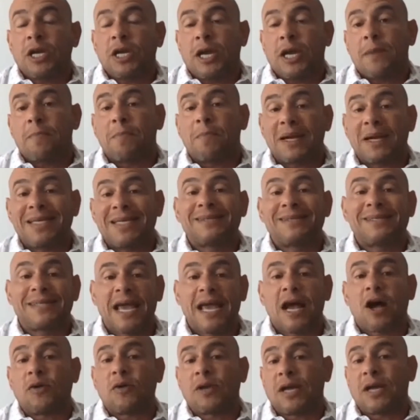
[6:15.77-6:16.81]
and money
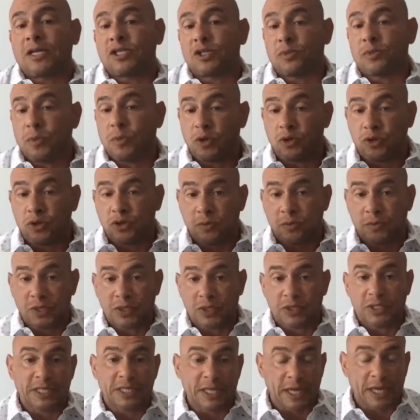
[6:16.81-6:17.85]
down as opposed to
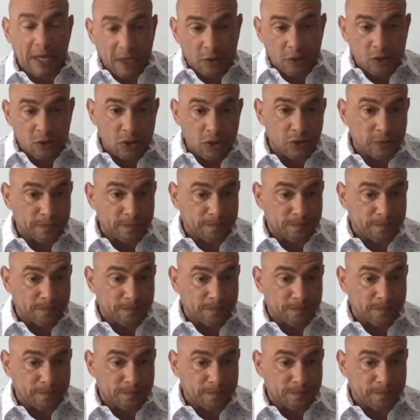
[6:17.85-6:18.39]
building a house.